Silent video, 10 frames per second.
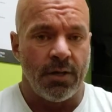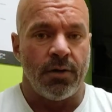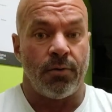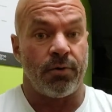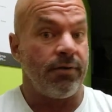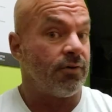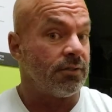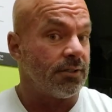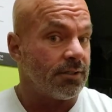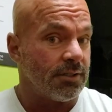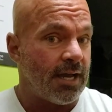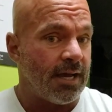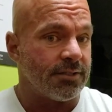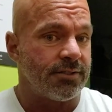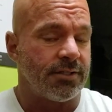or even a little
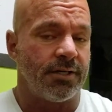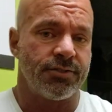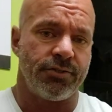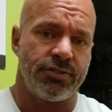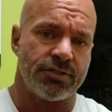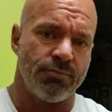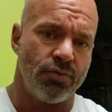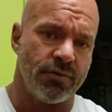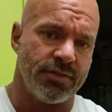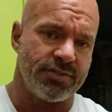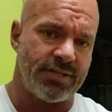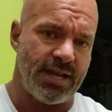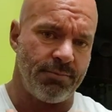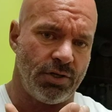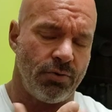less. So you're just moving the
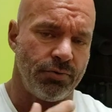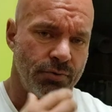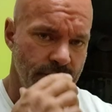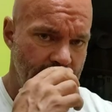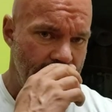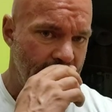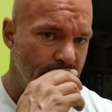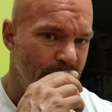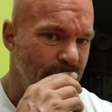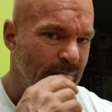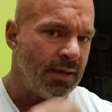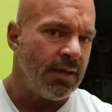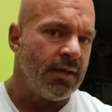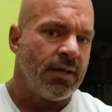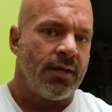same load through time.
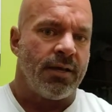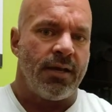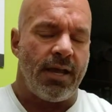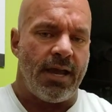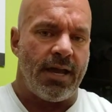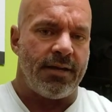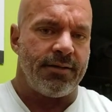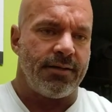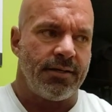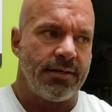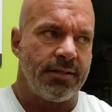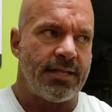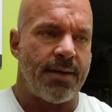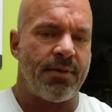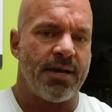And
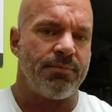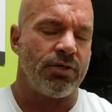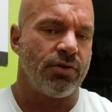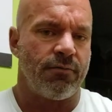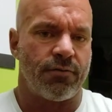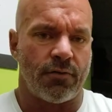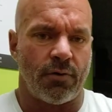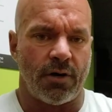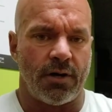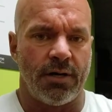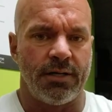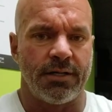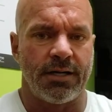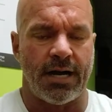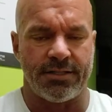that might be good for
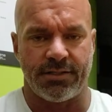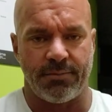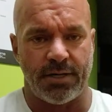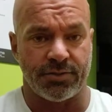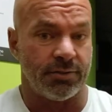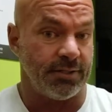causing the muscle to